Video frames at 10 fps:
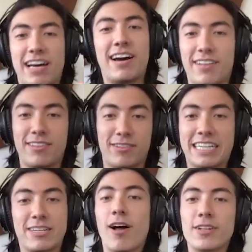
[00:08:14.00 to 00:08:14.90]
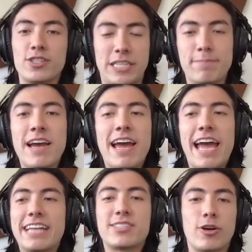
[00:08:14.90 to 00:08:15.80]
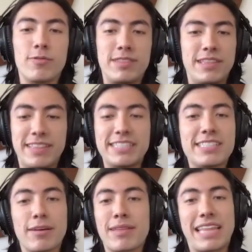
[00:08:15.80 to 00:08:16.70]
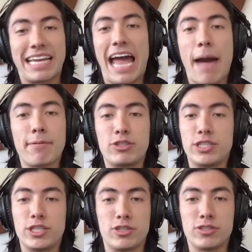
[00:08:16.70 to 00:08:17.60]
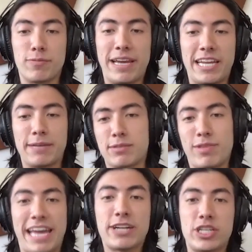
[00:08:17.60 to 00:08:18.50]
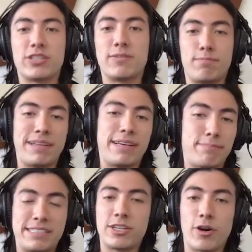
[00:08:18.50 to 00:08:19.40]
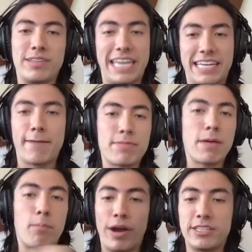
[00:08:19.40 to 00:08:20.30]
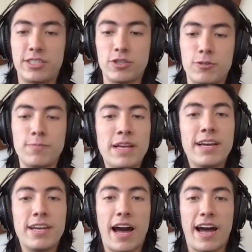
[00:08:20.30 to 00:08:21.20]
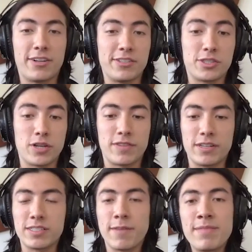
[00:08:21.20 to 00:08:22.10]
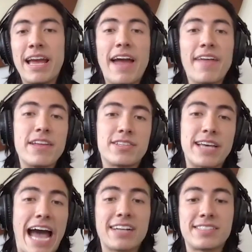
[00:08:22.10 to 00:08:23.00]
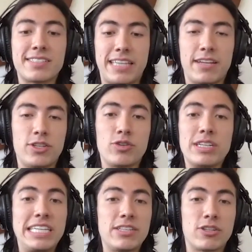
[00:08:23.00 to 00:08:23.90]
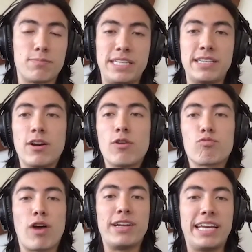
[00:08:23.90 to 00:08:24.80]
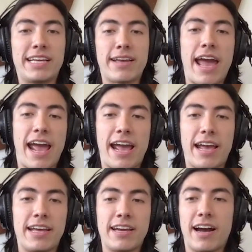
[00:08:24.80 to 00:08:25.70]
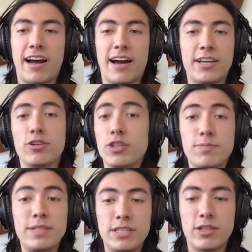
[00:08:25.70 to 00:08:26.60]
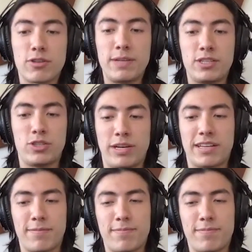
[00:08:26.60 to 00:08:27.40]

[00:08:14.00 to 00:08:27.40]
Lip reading: their technology, and so this is something that can happen with traditional domain names. And with Handshake, you can basically go and take it, point it to your servers, and then to access it, you can either be running either be doing